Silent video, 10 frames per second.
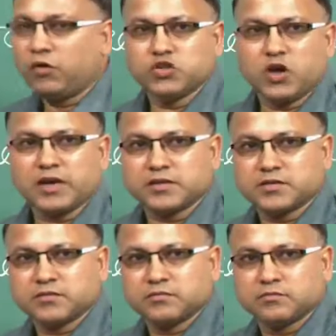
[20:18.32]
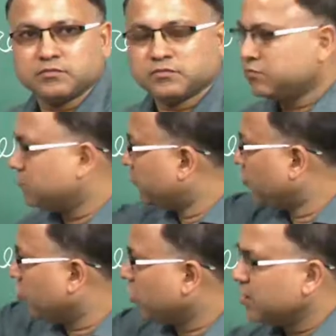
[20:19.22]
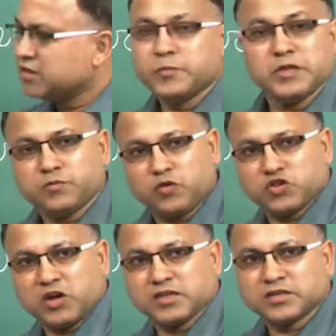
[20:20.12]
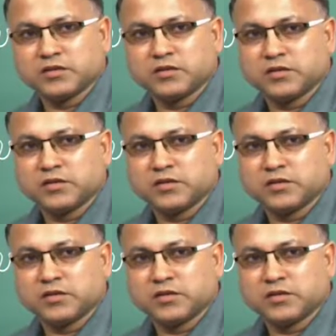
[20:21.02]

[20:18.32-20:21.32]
4 joints, 4 corners means 4 joints.